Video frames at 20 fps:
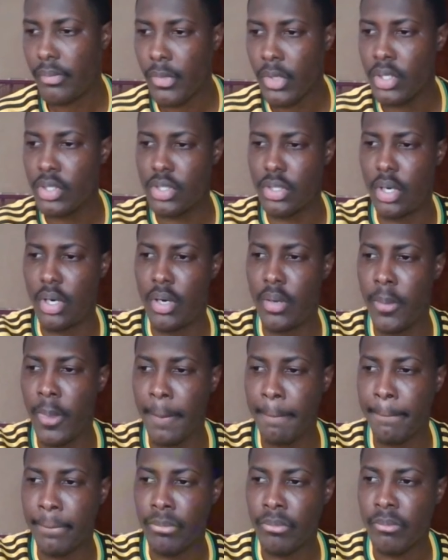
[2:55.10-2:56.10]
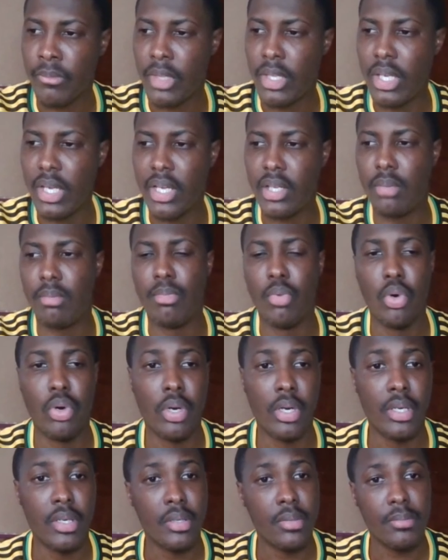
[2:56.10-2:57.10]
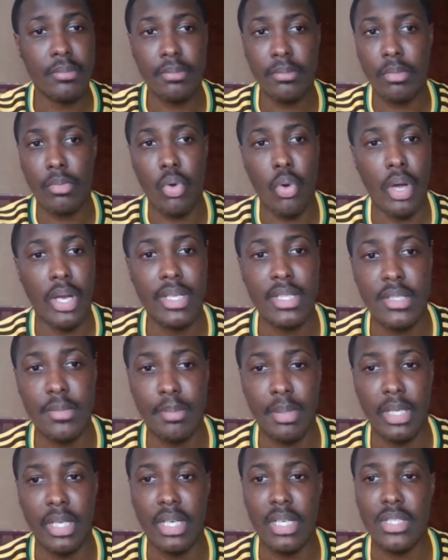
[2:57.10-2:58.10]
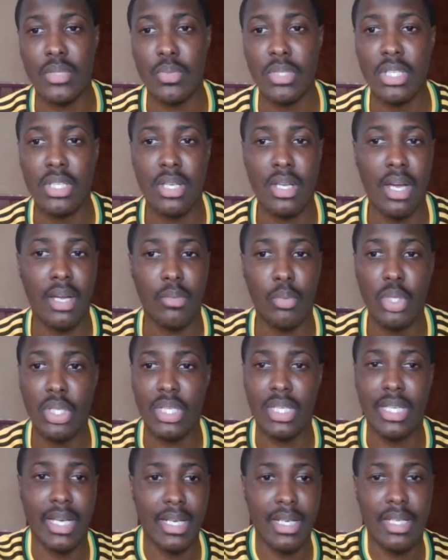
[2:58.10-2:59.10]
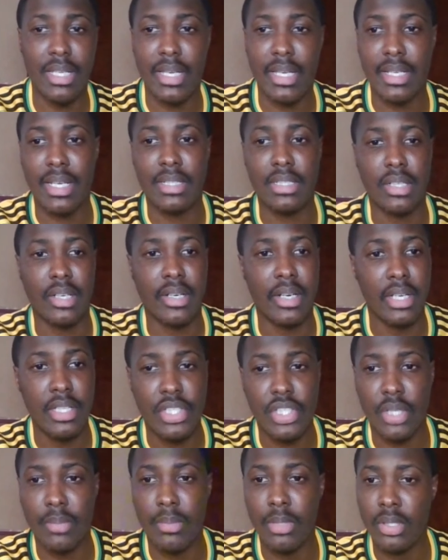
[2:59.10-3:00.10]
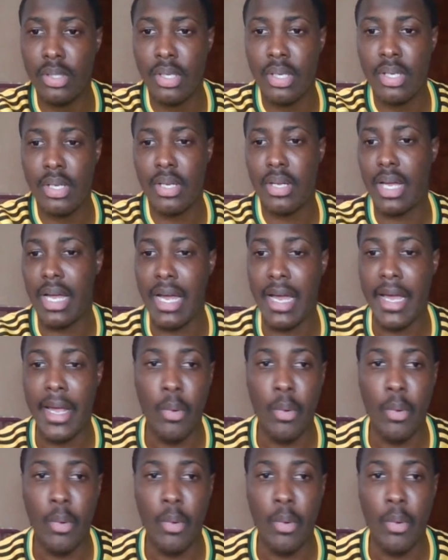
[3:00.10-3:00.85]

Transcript: So, yeah, the more quality players we can get that are eligible, I